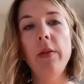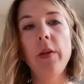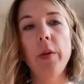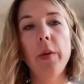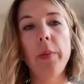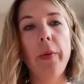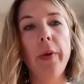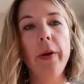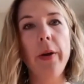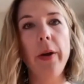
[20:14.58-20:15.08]
The
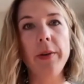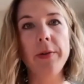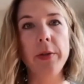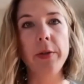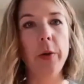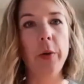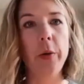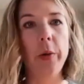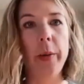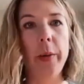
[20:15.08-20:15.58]
report
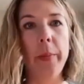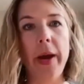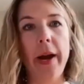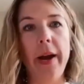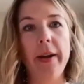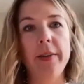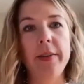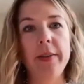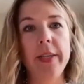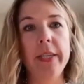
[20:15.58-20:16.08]
also
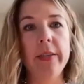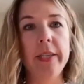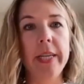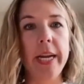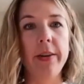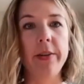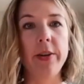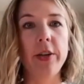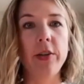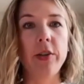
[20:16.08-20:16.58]
compares the
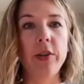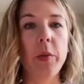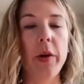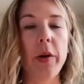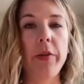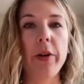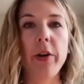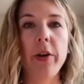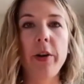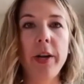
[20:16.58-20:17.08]
standard to
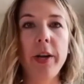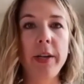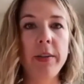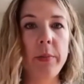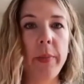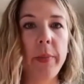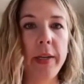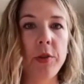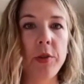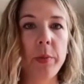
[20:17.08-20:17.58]
other earnings
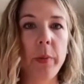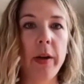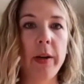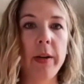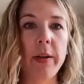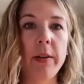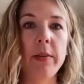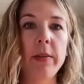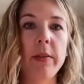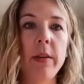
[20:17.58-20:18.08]

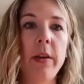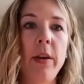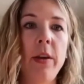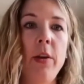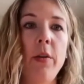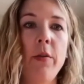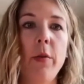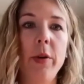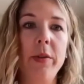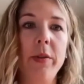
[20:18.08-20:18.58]
benchmarks.
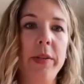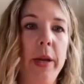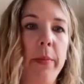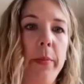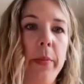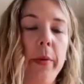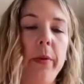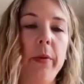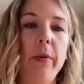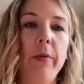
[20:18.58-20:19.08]
For
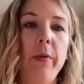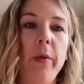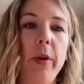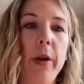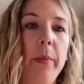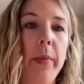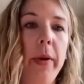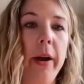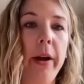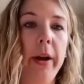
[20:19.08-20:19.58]
example, for
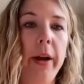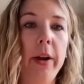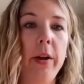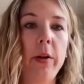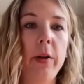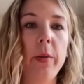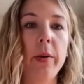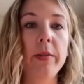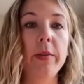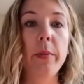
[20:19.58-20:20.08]
a
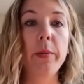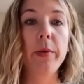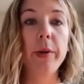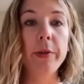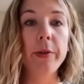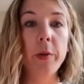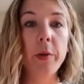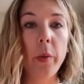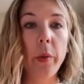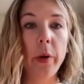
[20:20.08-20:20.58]
parent who has a
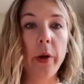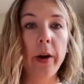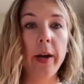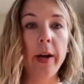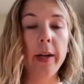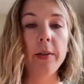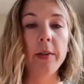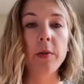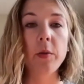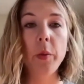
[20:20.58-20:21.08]
preschooler
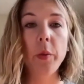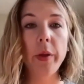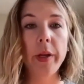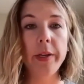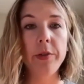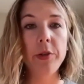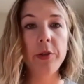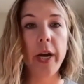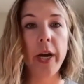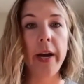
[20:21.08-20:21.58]
and a
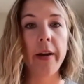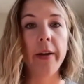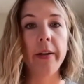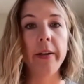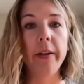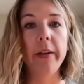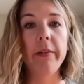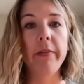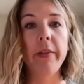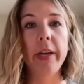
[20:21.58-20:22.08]
school-age
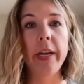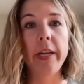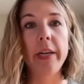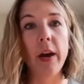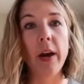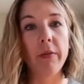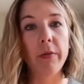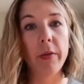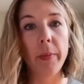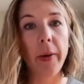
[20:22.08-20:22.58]
child living in
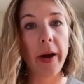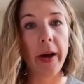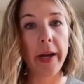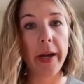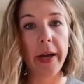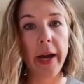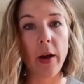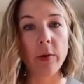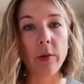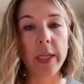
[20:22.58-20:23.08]
Yavapai
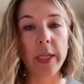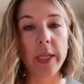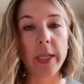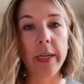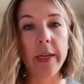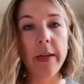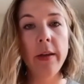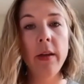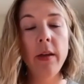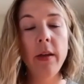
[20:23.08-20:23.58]

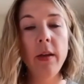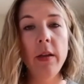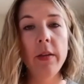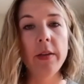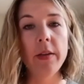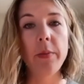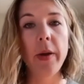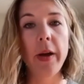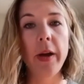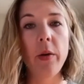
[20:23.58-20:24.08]
County,
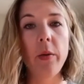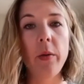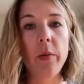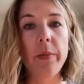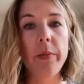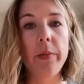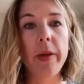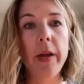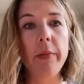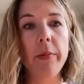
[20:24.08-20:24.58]
this parent
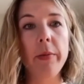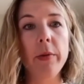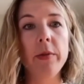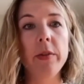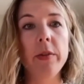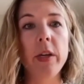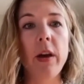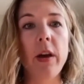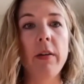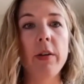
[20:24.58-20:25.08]
would be able
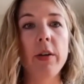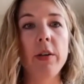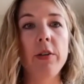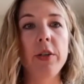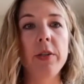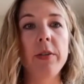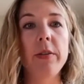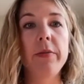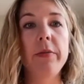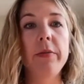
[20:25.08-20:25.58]
to cover
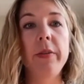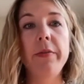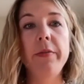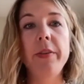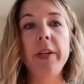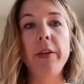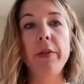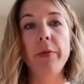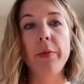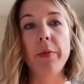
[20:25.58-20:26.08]
just
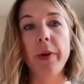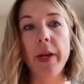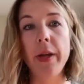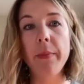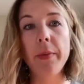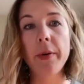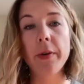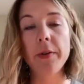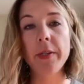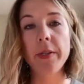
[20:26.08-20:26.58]

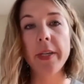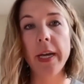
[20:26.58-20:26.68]
53%